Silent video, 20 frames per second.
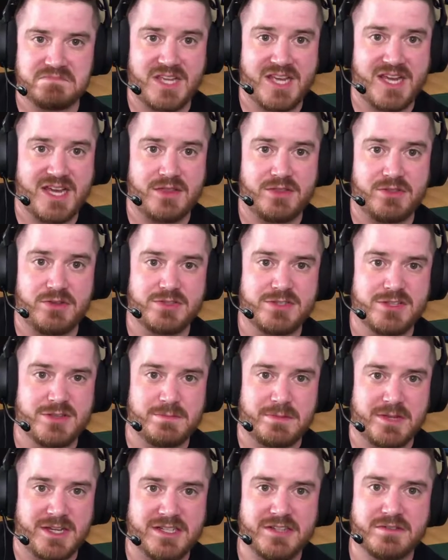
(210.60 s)
yeah, those are the
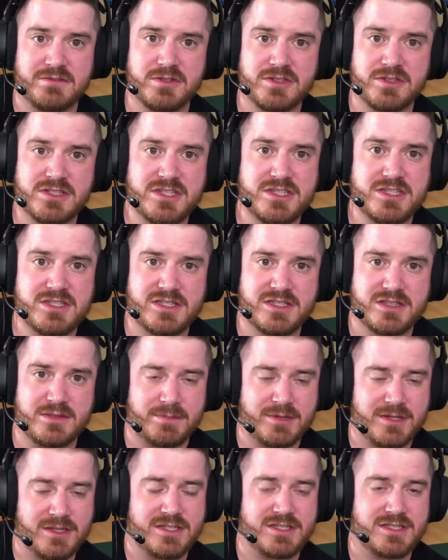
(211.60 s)
big differences. The
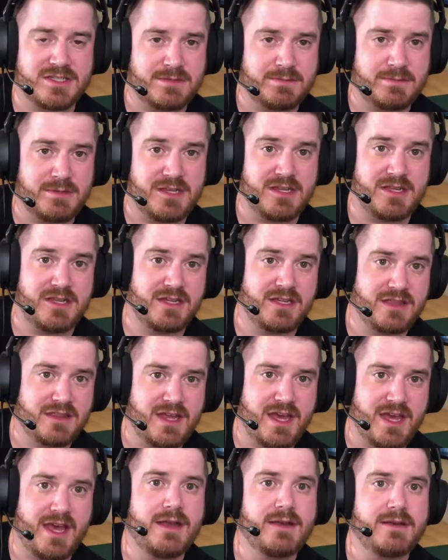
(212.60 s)
biggest being
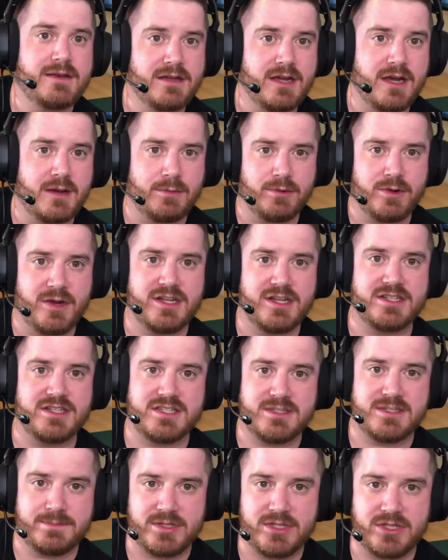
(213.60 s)
that upgraded
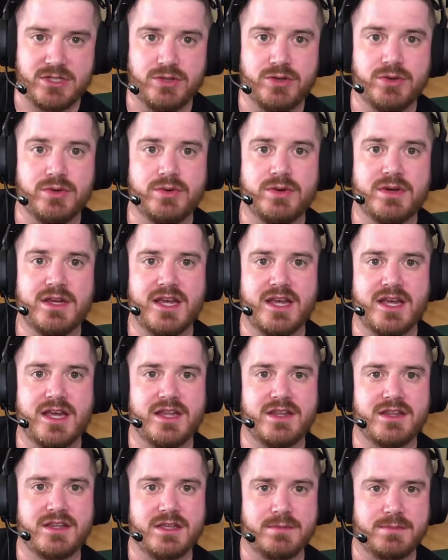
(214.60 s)
CPU
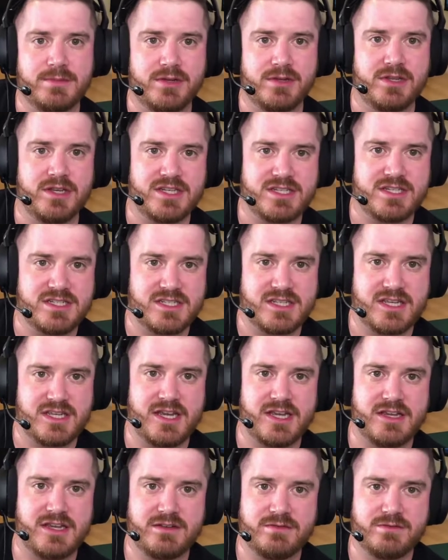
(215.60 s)
and the ability to
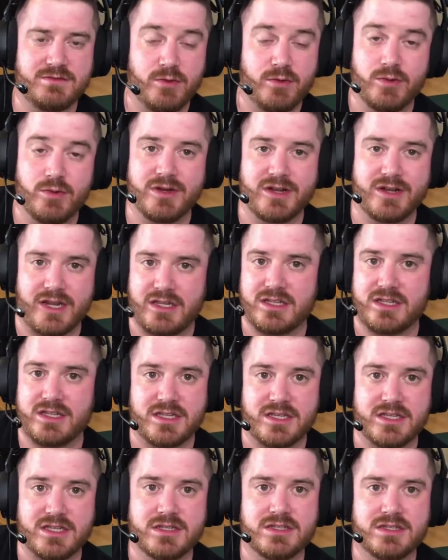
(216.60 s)
get four and eight
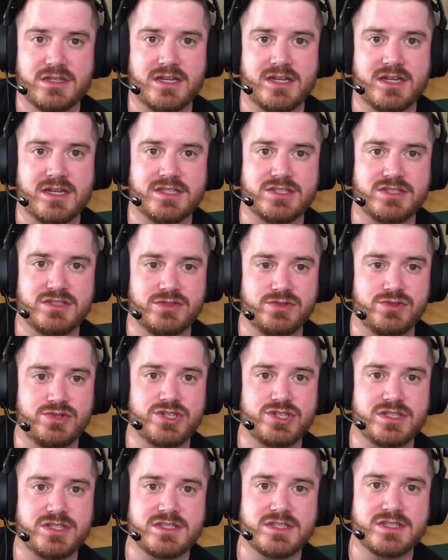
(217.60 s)
gig uh,
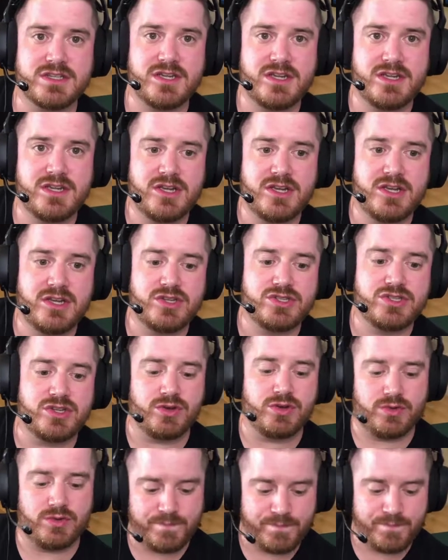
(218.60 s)
solutions.
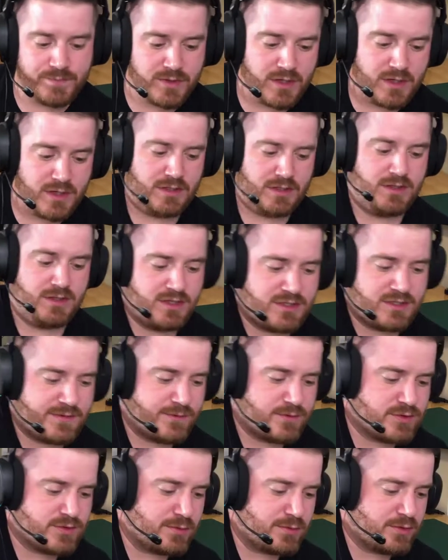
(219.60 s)
So let's
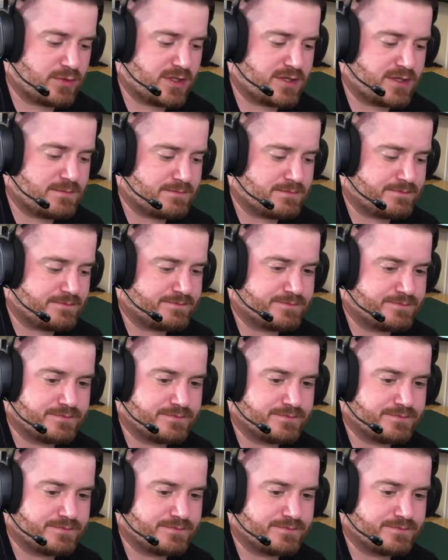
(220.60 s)
first pull up